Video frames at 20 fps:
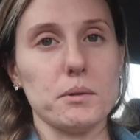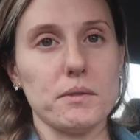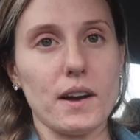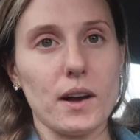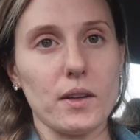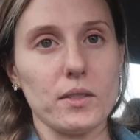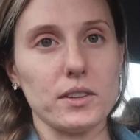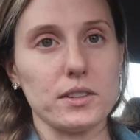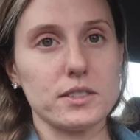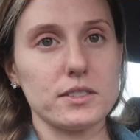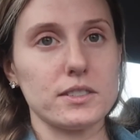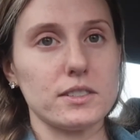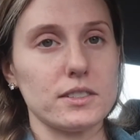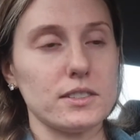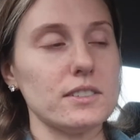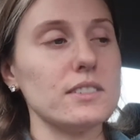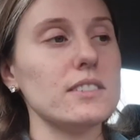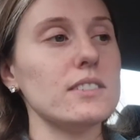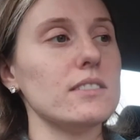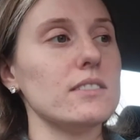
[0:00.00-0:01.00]
of how this
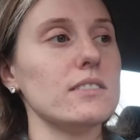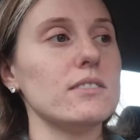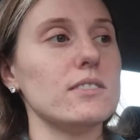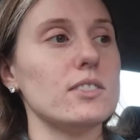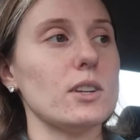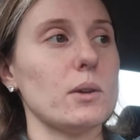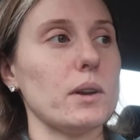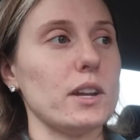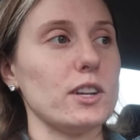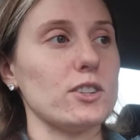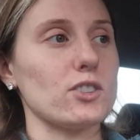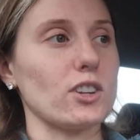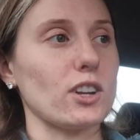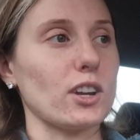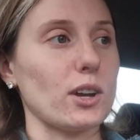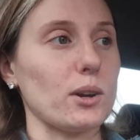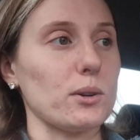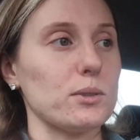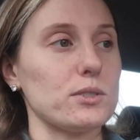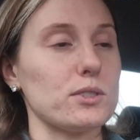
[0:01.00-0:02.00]
oh. donation
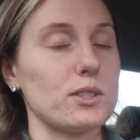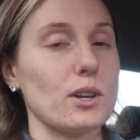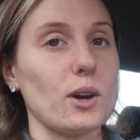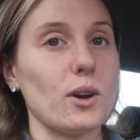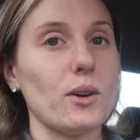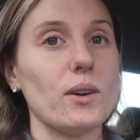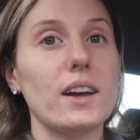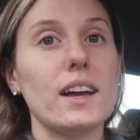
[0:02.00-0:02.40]
goes, so.